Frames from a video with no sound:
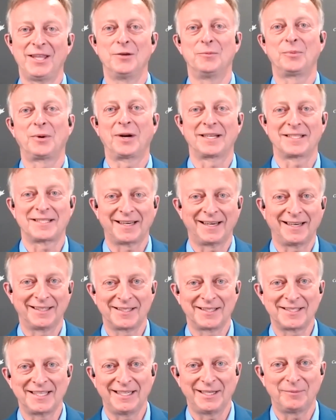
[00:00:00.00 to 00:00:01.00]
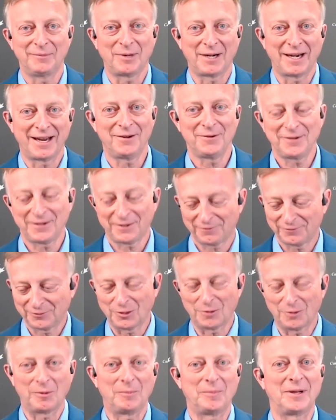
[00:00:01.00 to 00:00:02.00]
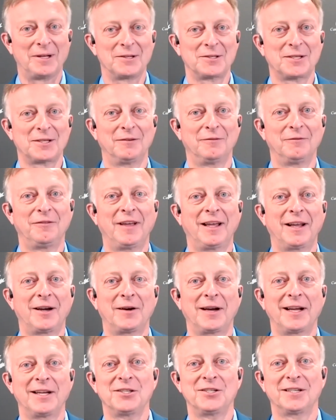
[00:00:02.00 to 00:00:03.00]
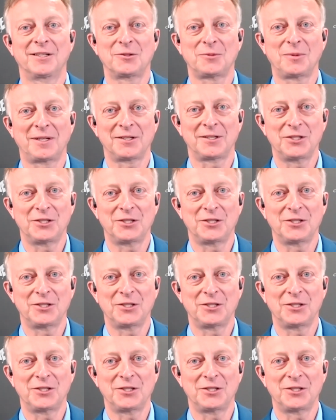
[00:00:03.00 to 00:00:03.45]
you, President Cindy Brown of Global Pulse Confederation, as well as